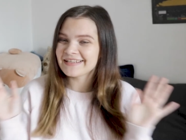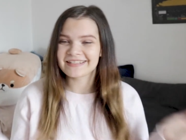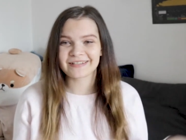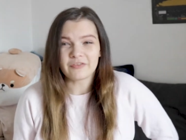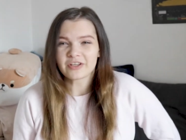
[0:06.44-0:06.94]

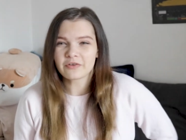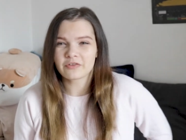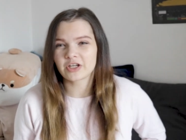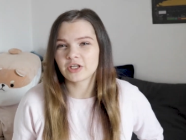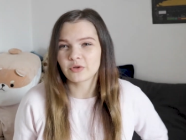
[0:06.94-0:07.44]
guys, I think you've
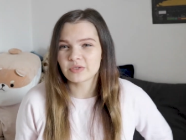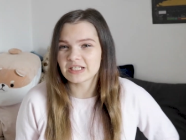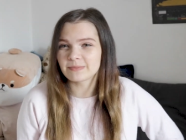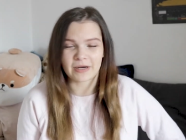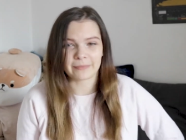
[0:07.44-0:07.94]
already
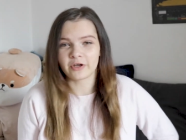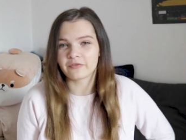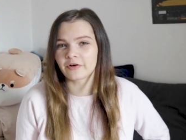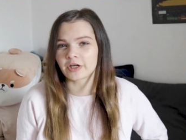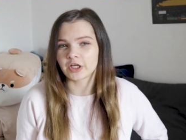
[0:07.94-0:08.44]
noticed, but I'm not
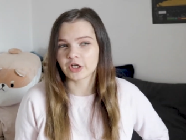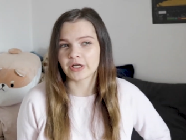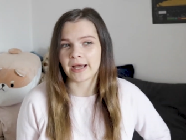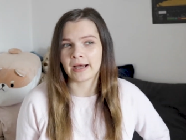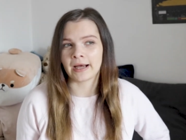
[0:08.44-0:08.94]
very good
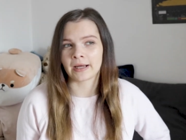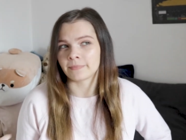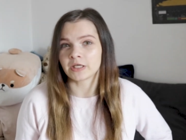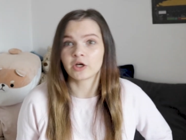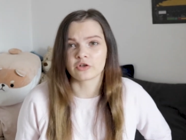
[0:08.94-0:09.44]
at
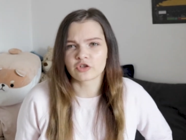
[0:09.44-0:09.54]
being on